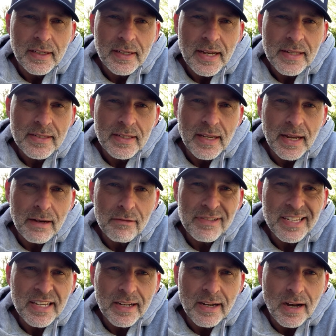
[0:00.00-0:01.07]
Yesterday I was
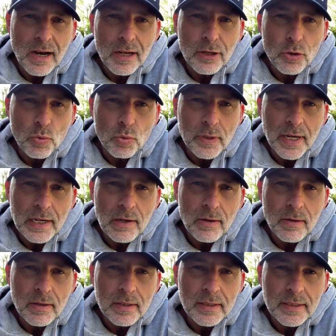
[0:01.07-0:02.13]
in the garden all day
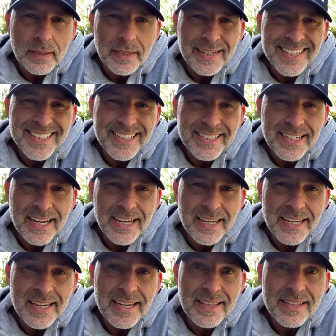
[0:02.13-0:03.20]
long, and
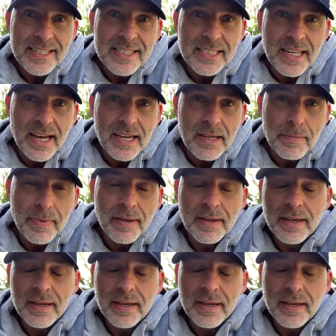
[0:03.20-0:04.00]
today the same.